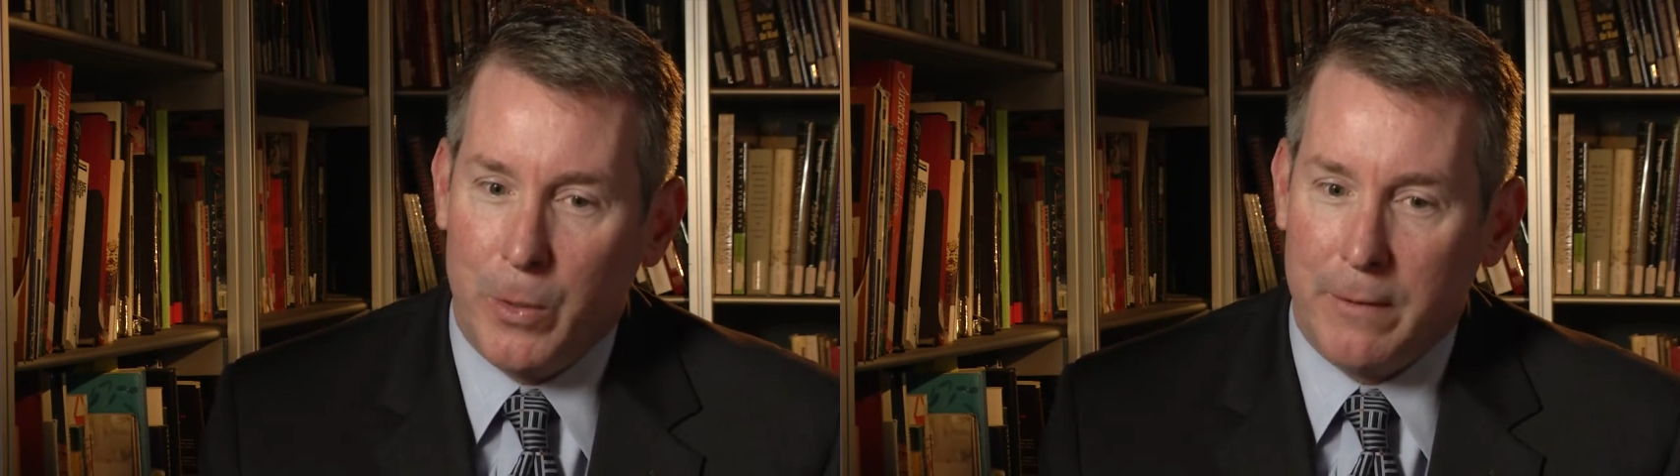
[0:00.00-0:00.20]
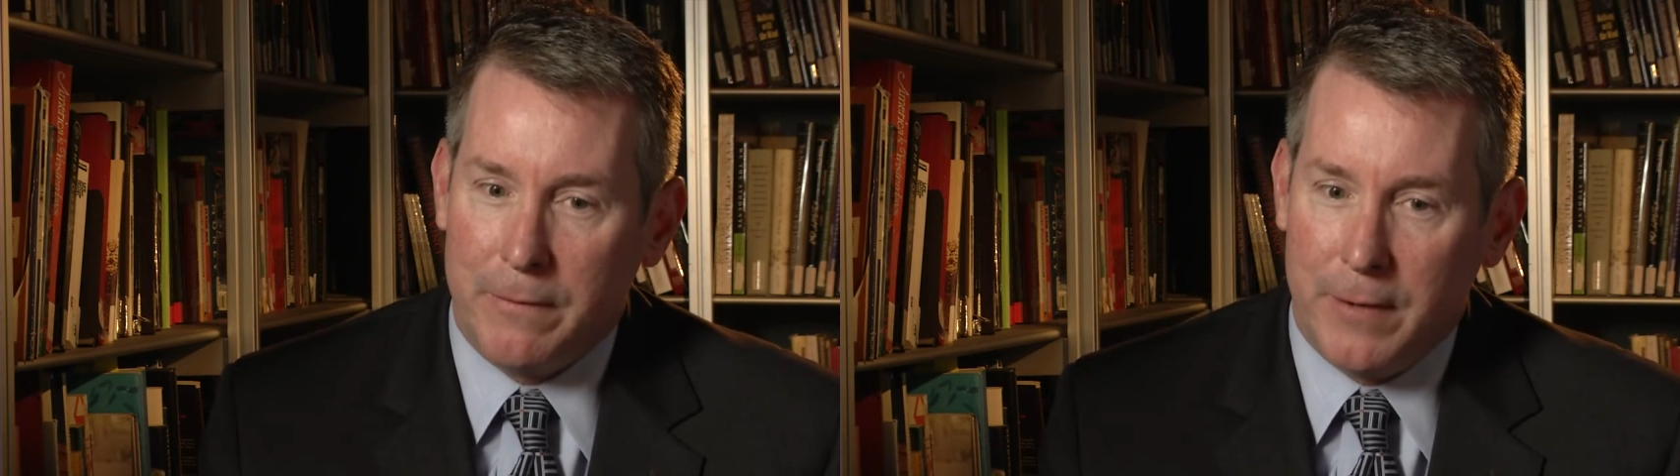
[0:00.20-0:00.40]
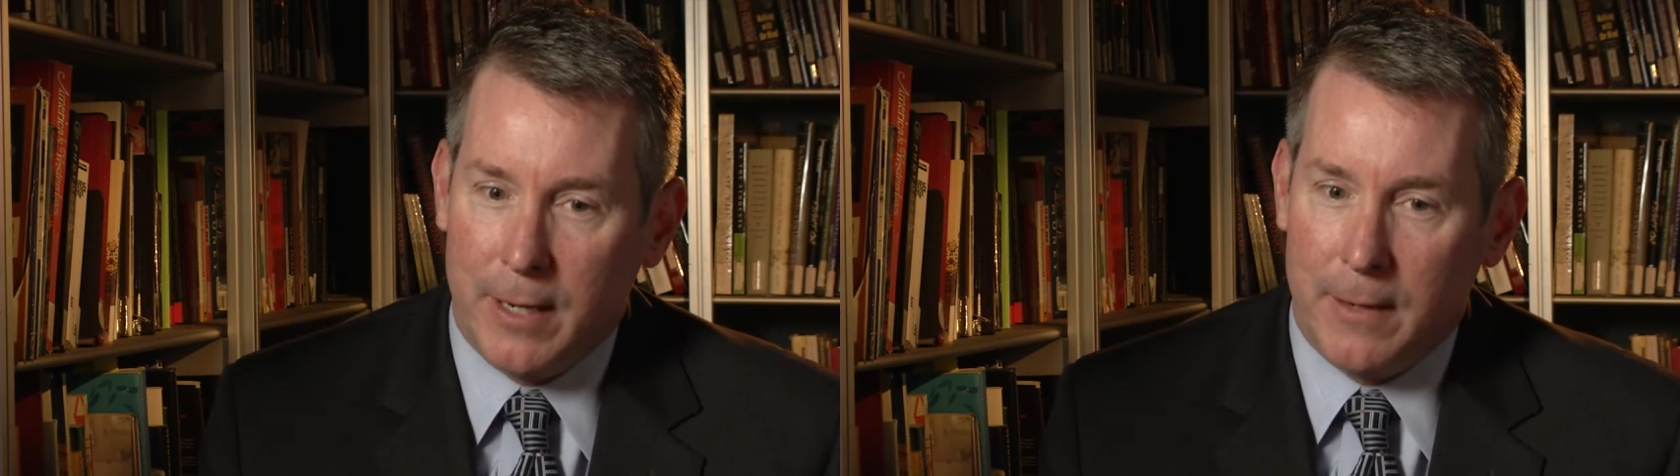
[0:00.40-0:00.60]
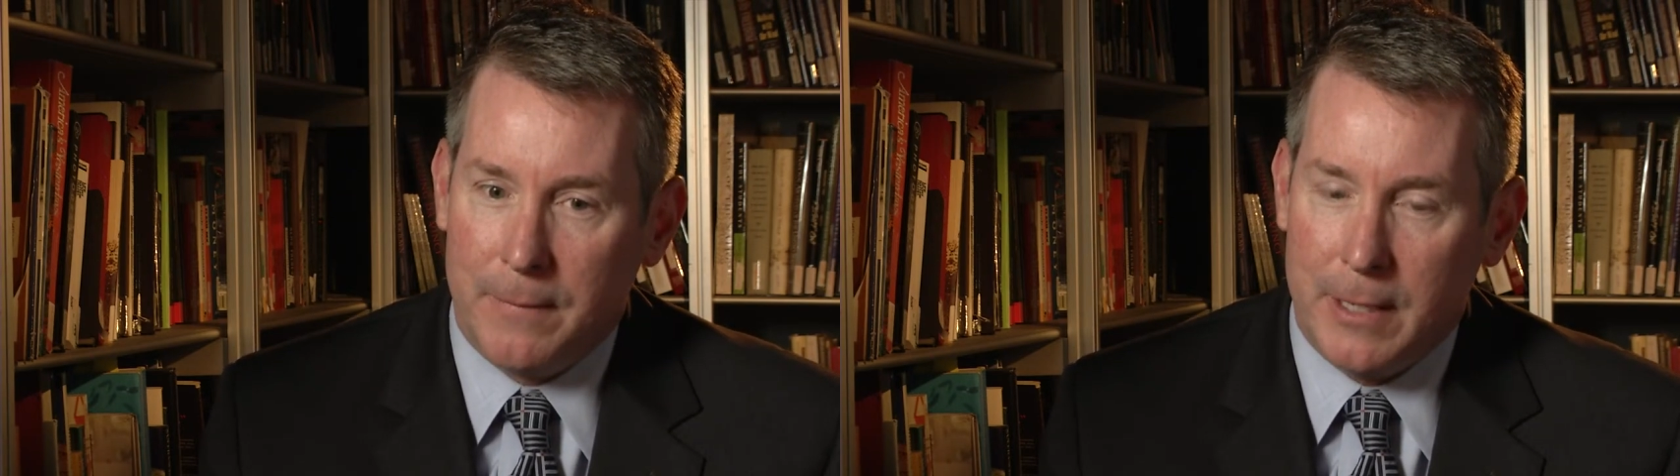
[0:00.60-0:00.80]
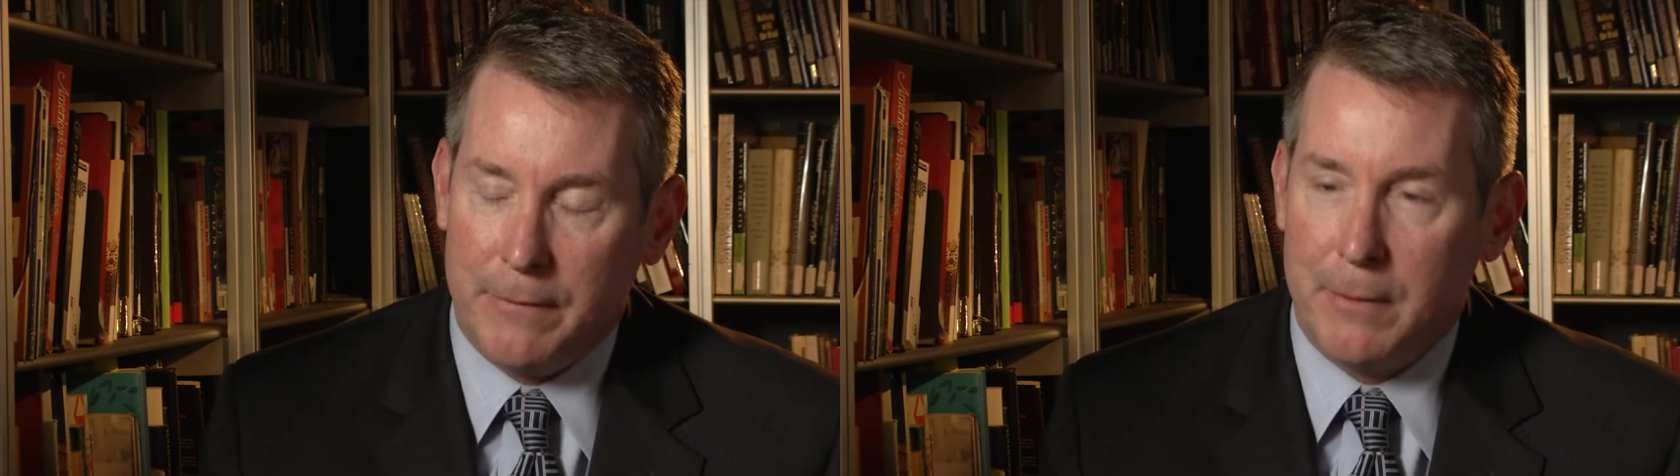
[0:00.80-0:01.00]

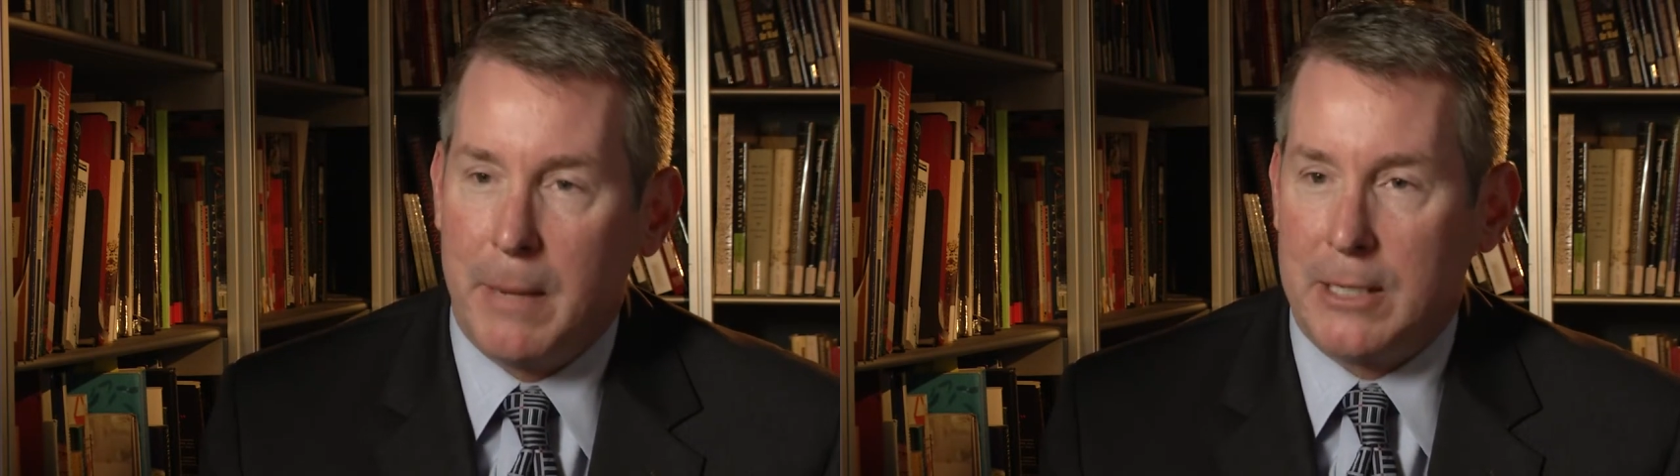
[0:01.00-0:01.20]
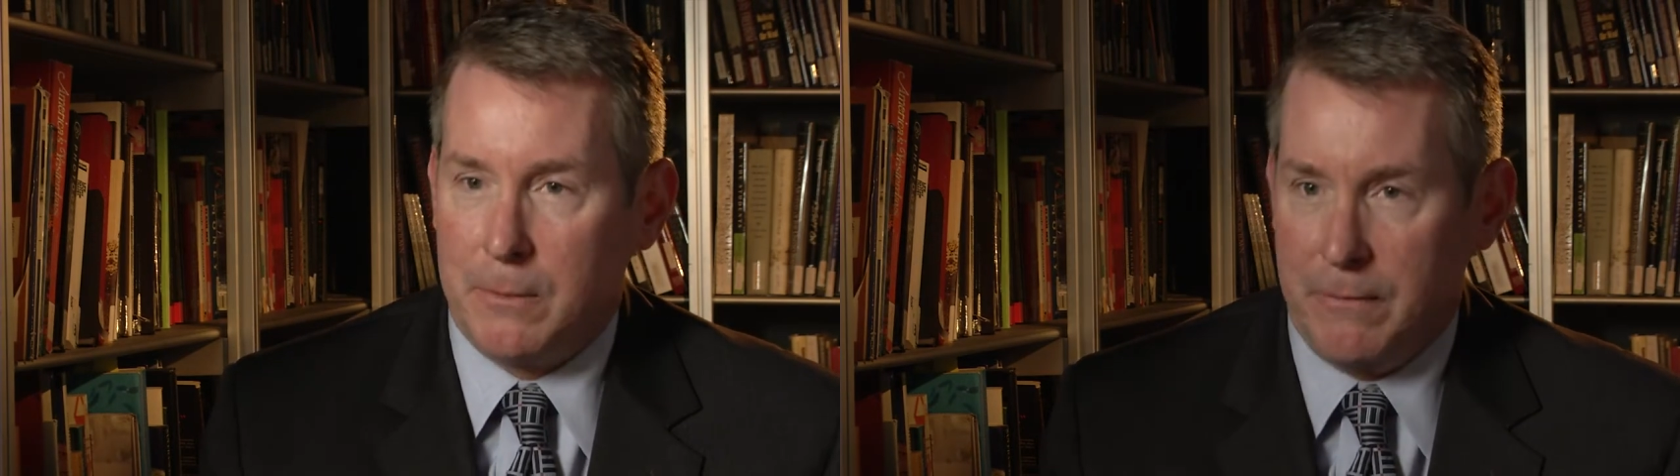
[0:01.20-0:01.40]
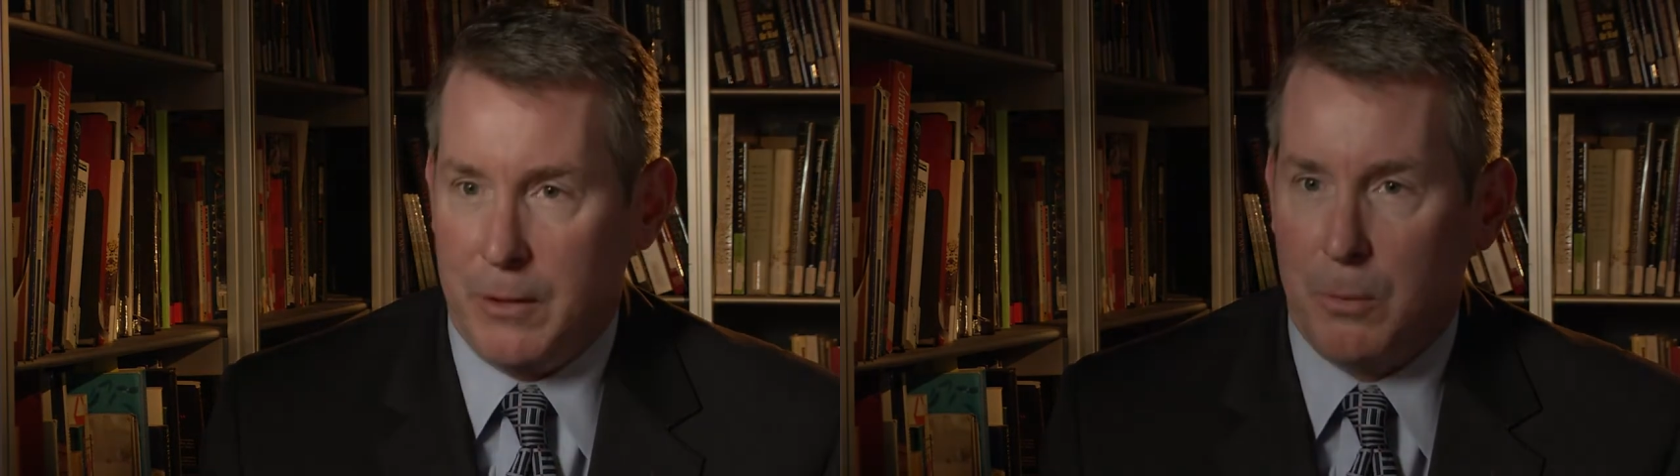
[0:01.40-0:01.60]
if it makes them feel